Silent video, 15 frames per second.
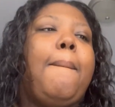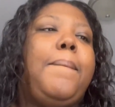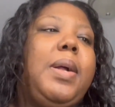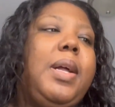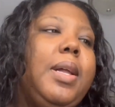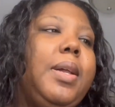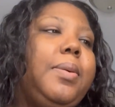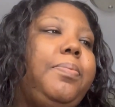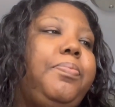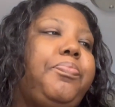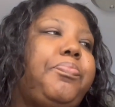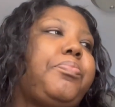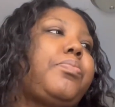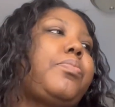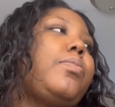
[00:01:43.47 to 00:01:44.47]
But
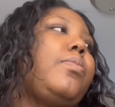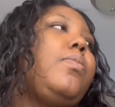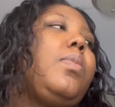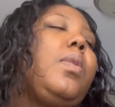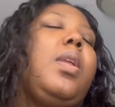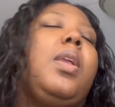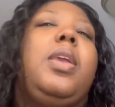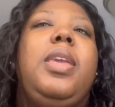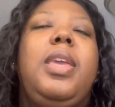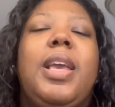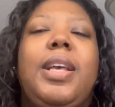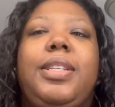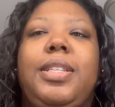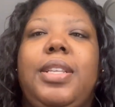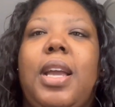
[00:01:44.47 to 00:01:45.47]

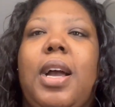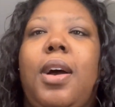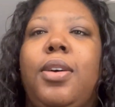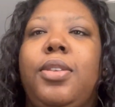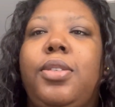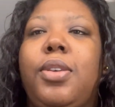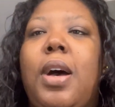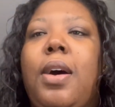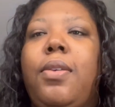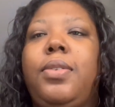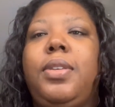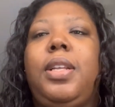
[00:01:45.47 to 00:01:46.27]
yes, y'all. So I will